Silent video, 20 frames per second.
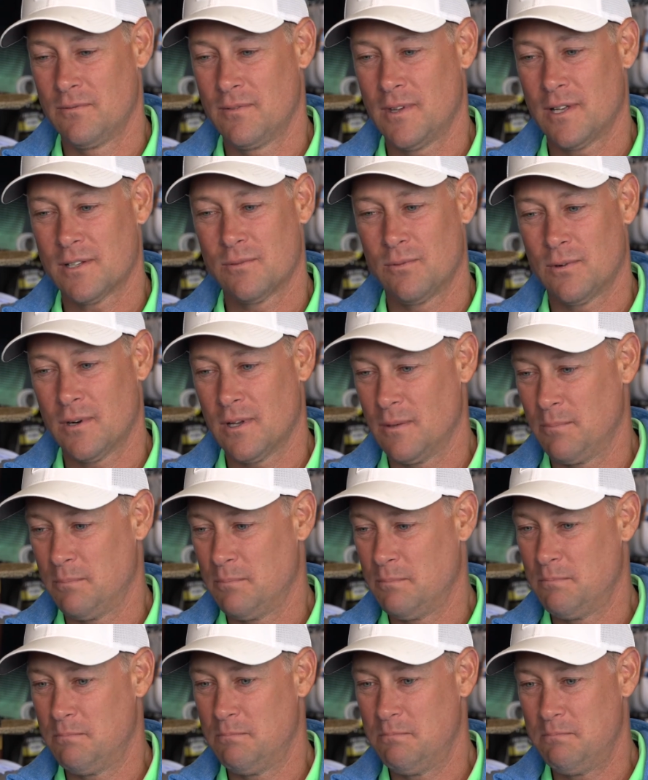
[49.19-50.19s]
That's one of the
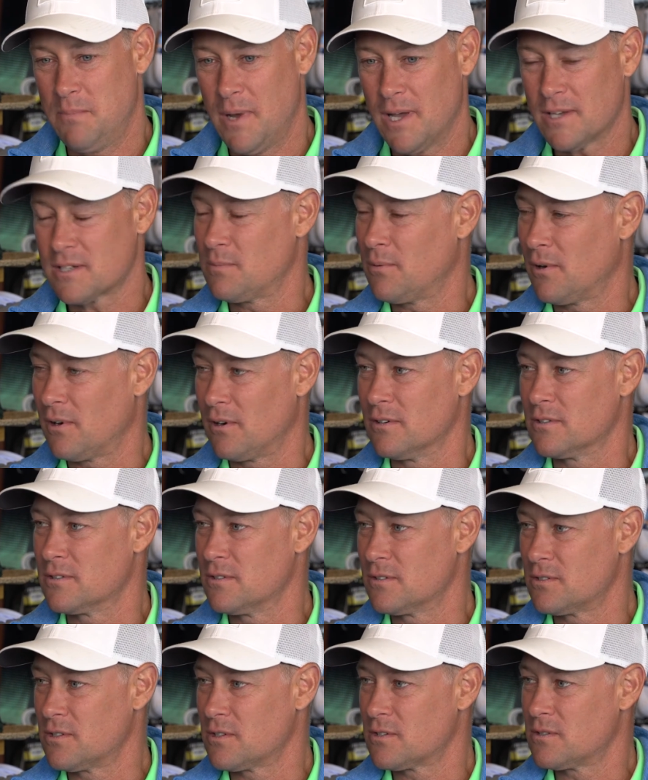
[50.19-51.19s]
best
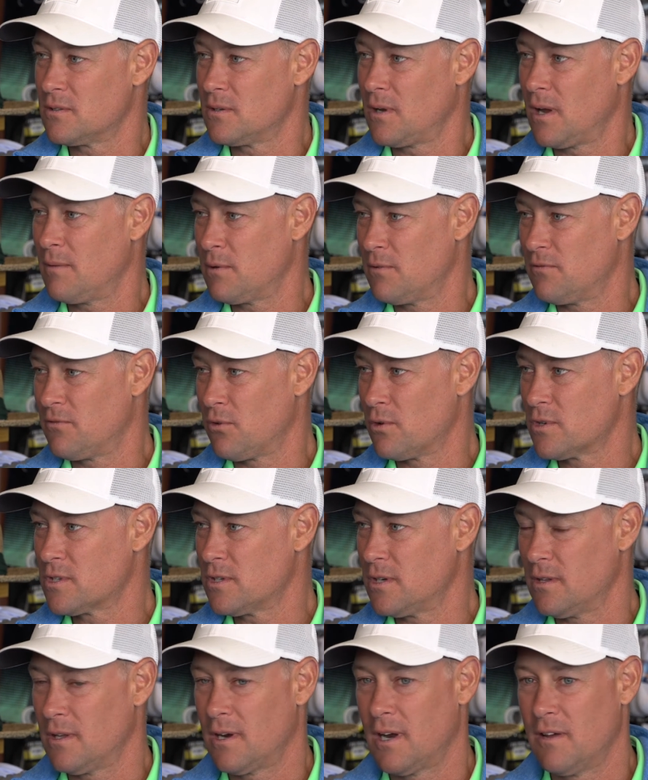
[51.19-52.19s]
parts is just I've been
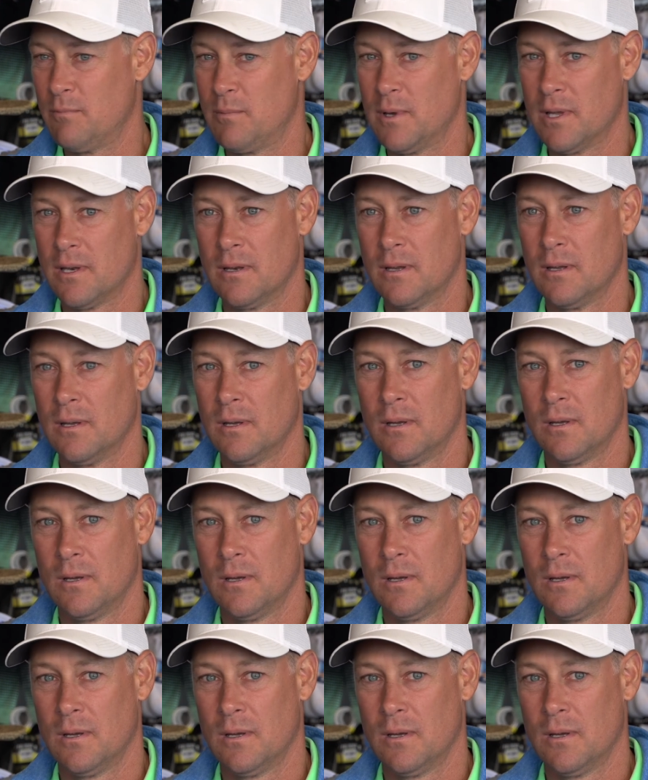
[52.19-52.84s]
fortunate that I've been